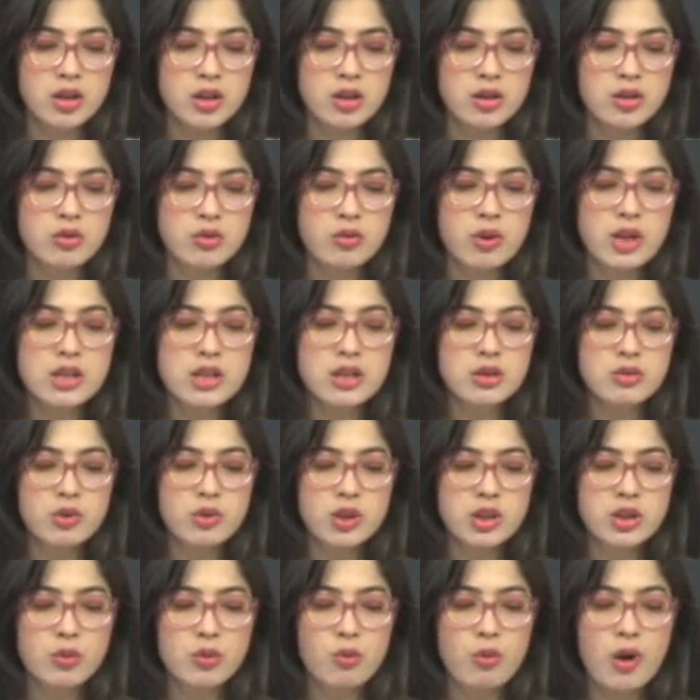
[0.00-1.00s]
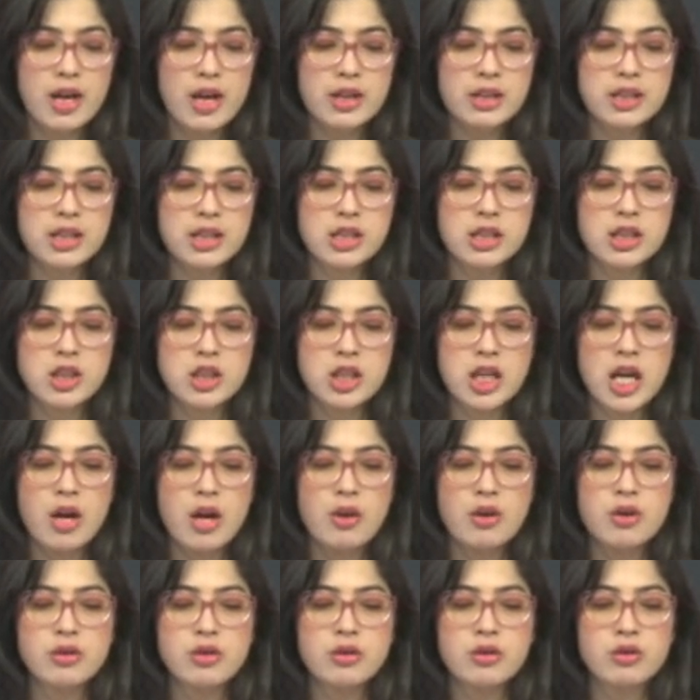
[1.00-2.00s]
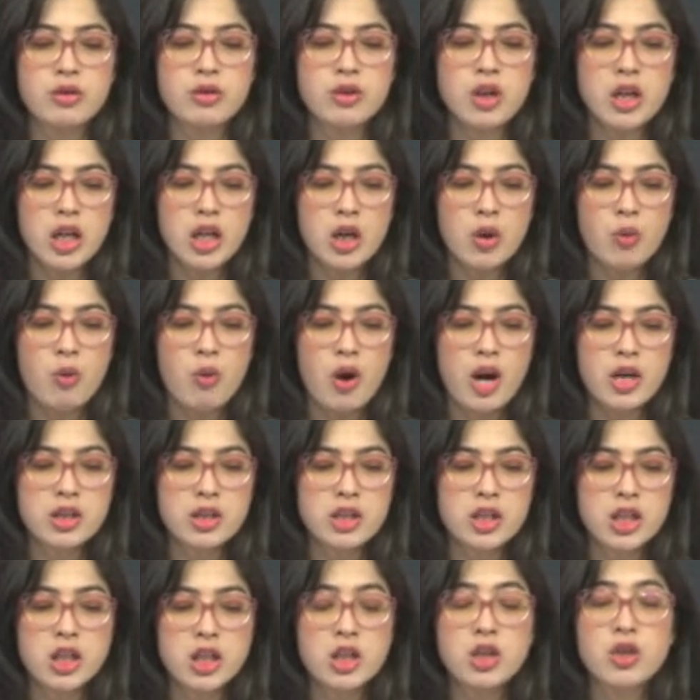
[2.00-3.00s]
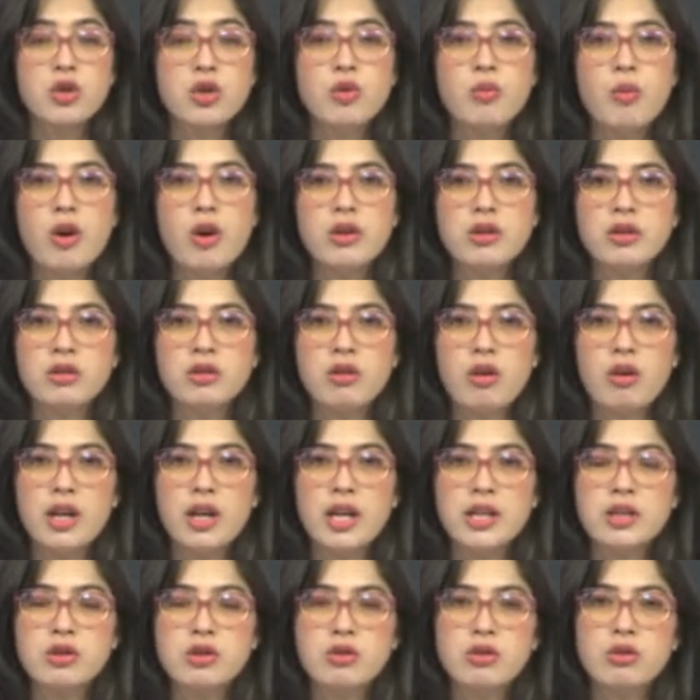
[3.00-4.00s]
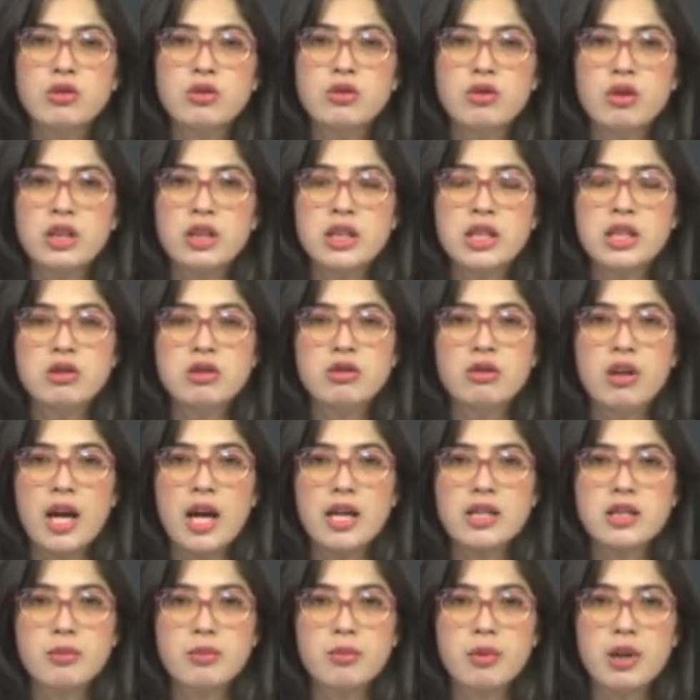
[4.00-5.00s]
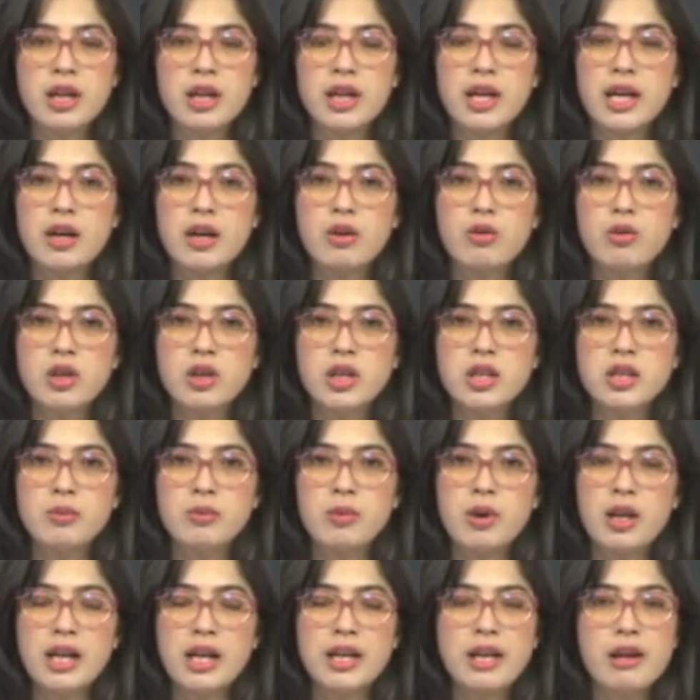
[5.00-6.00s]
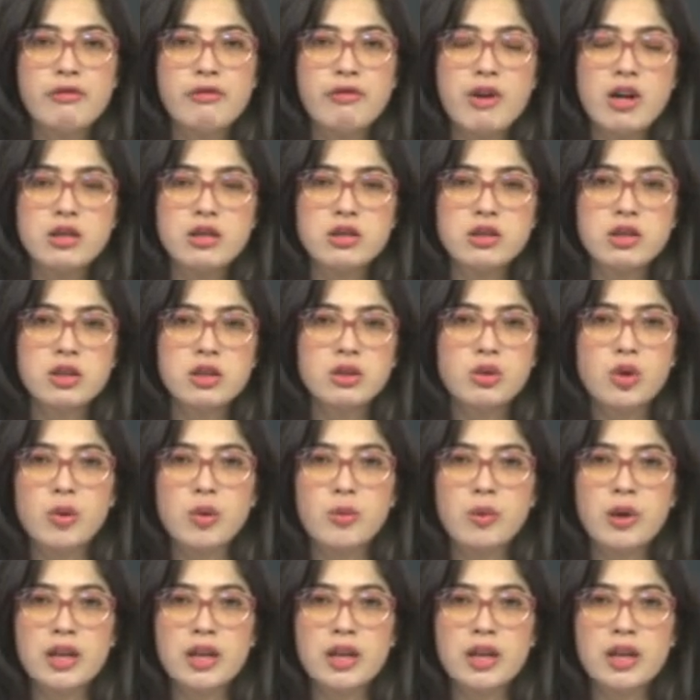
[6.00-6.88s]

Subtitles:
2021 they share to the Wakching New Model College to joldi chulai chabolake khuli dibolake functional koribolake